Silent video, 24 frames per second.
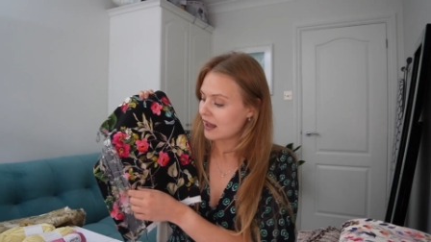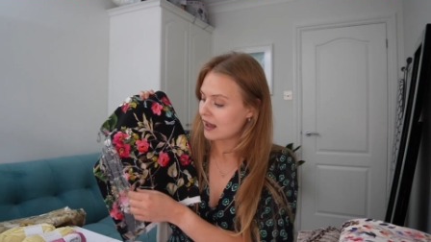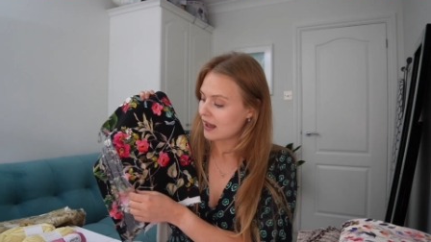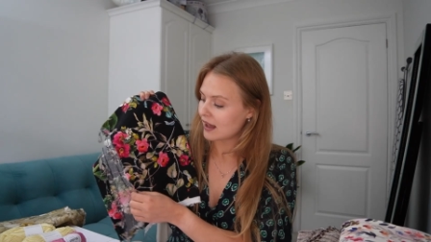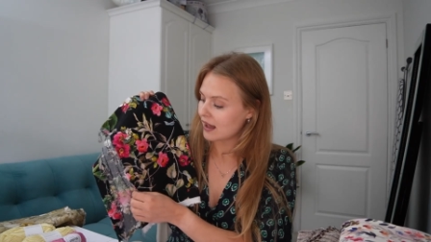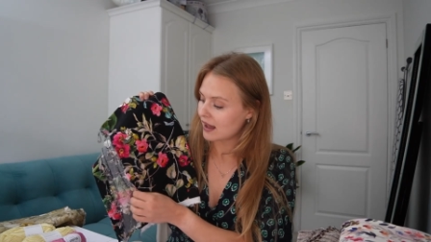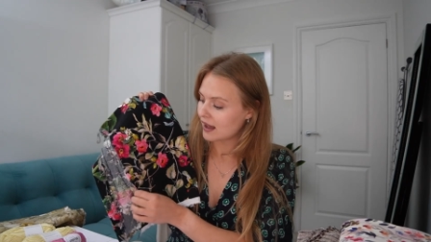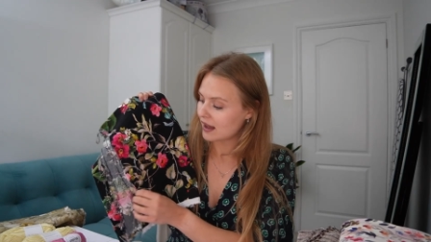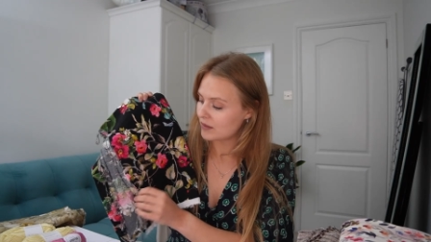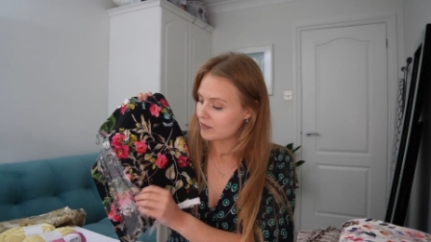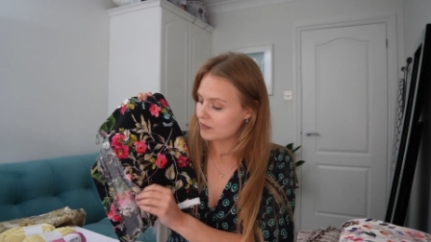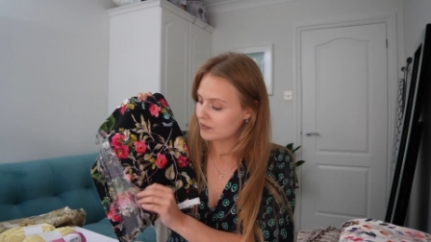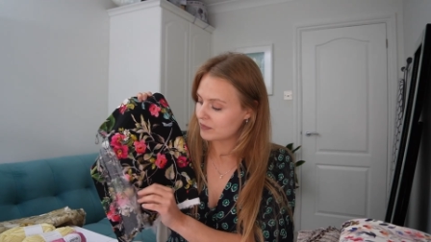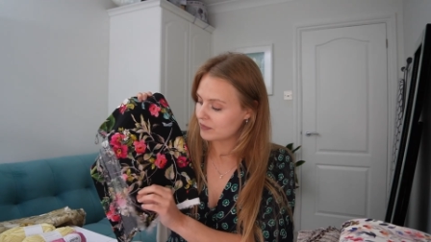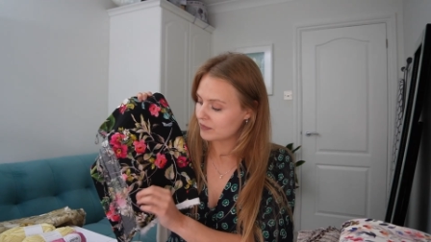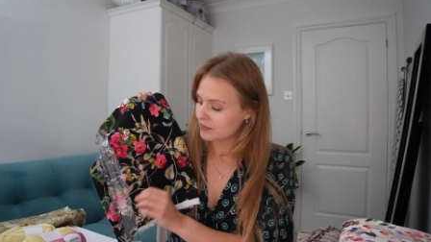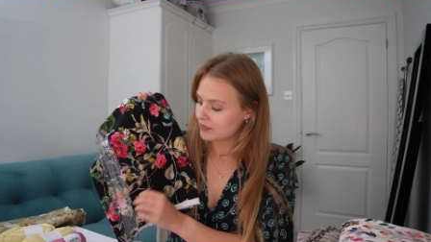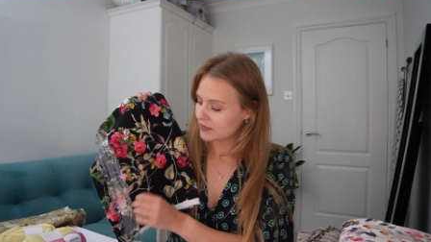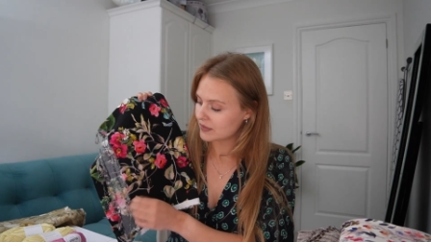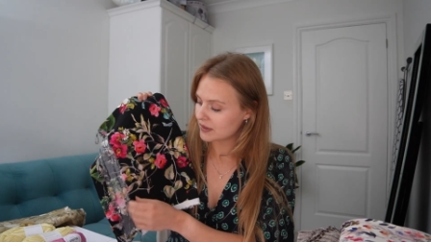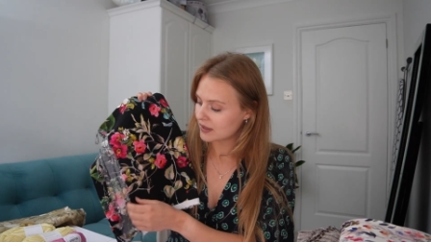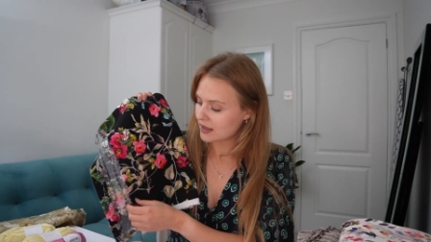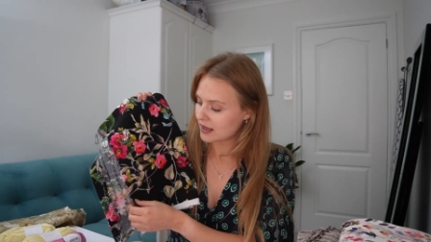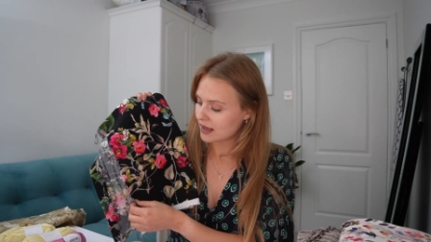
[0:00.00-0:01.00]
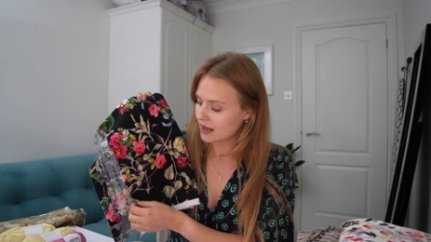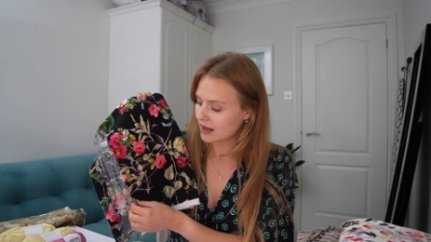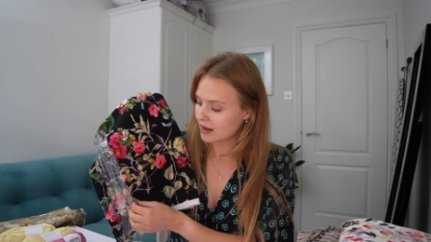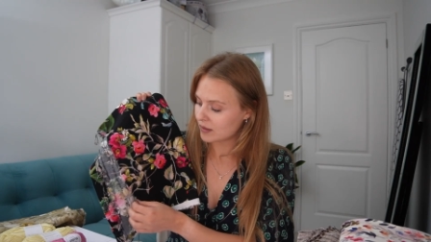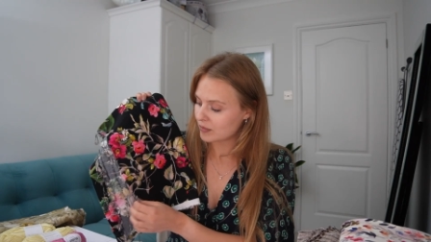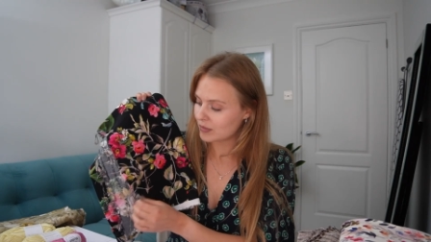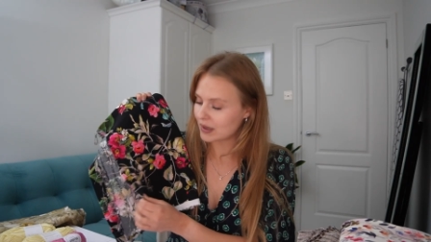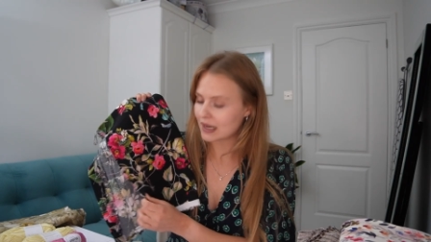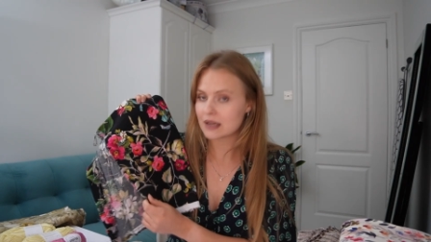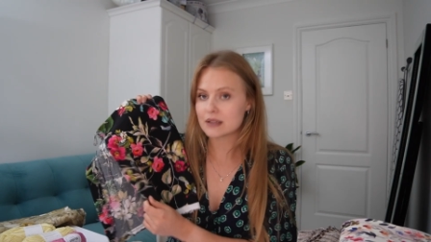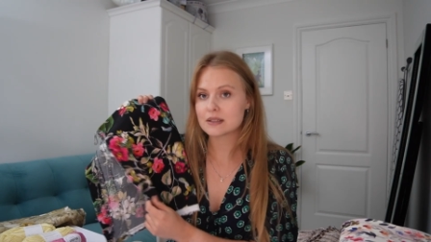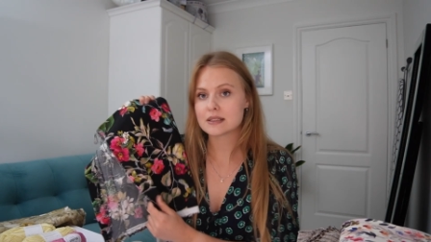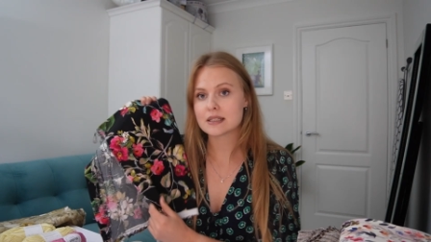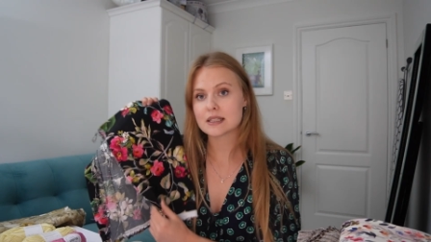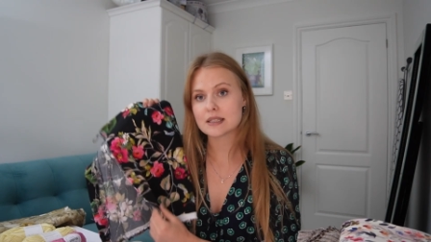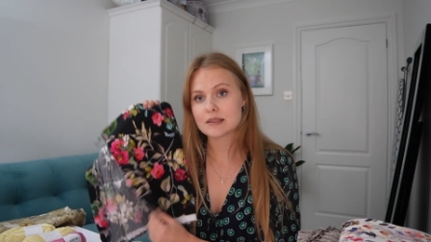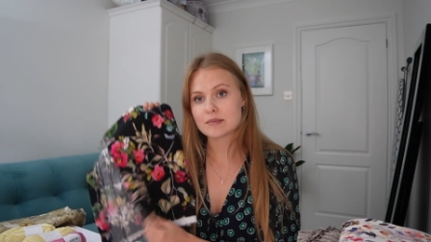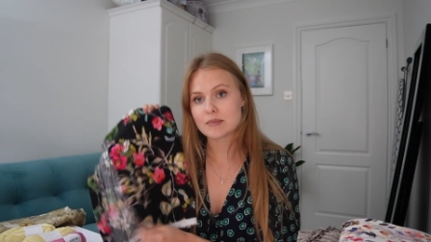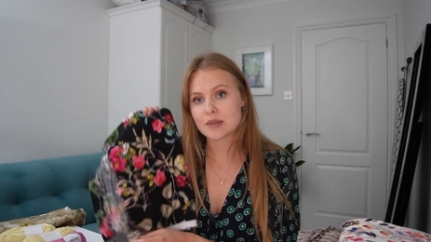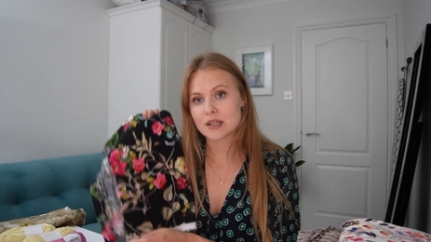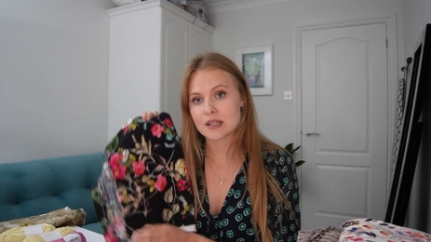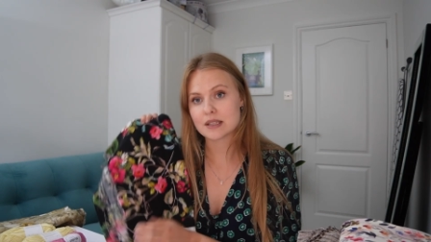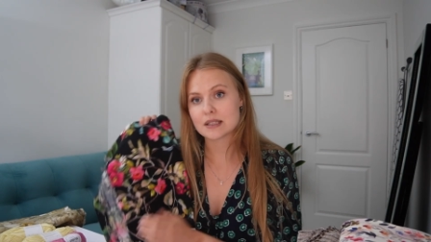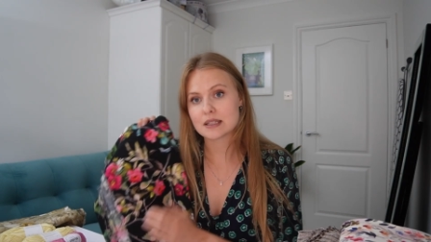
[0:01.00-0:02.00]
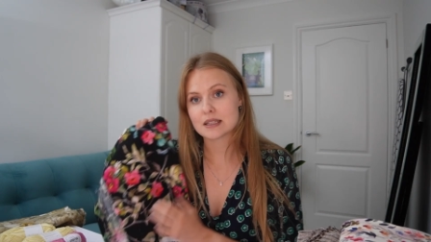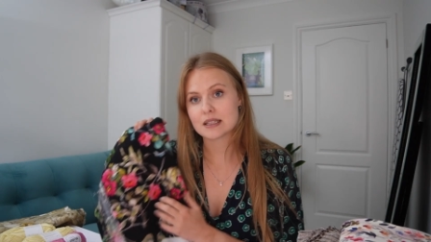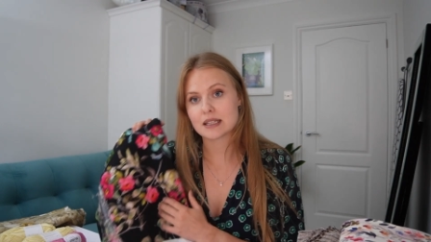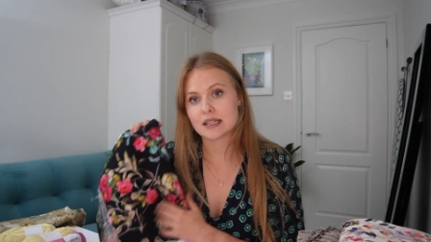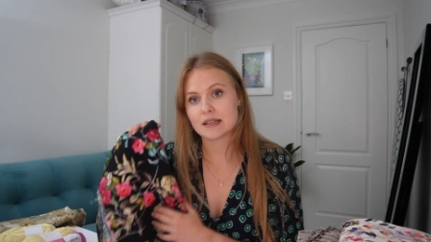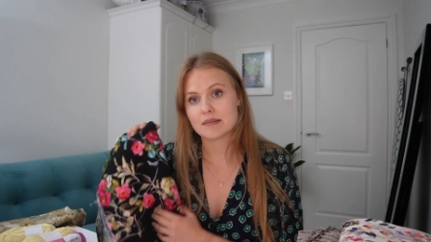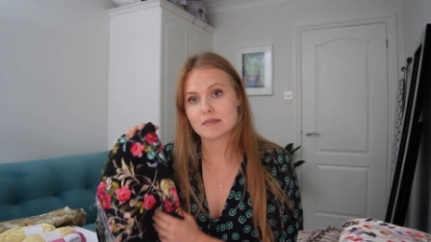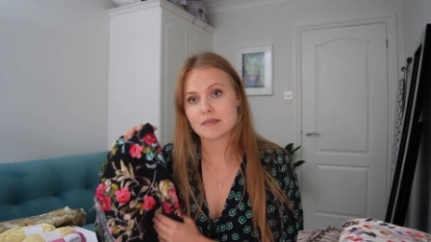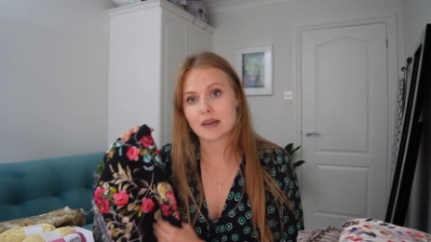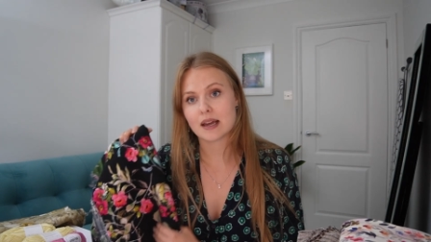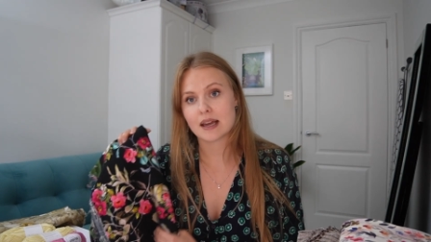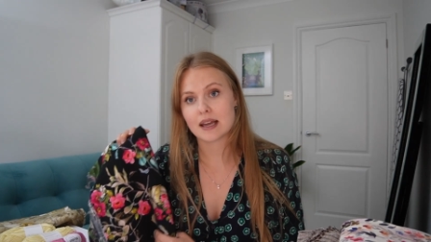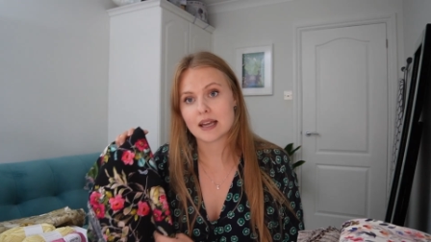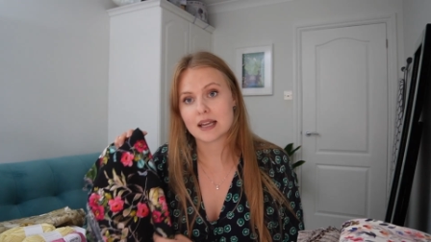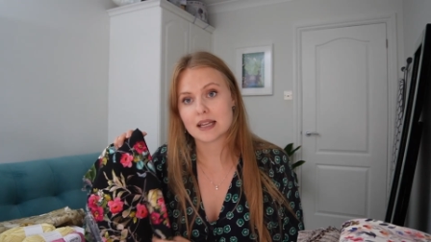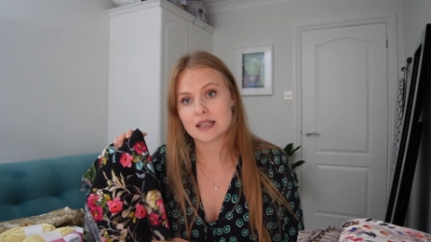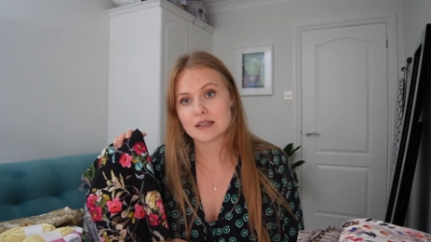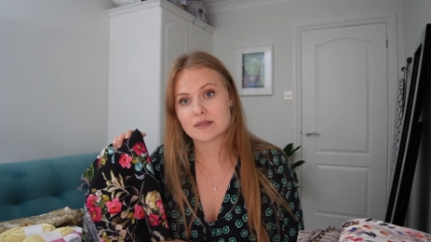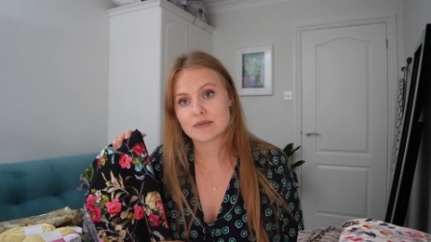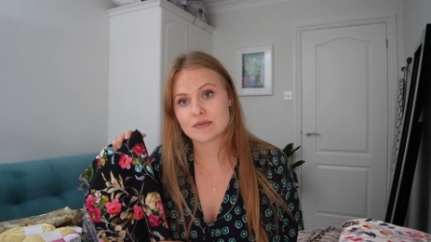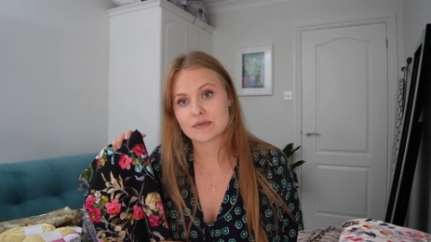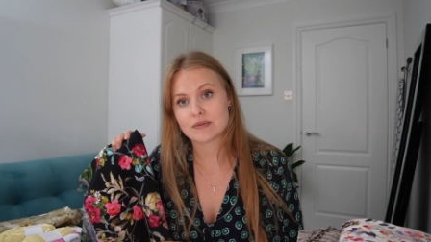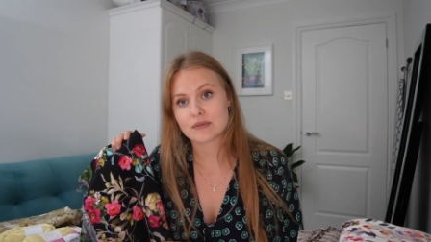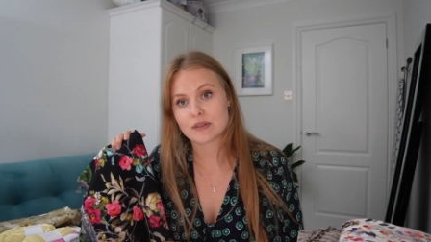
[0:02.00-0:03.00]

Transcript: Her blouse is mostly made,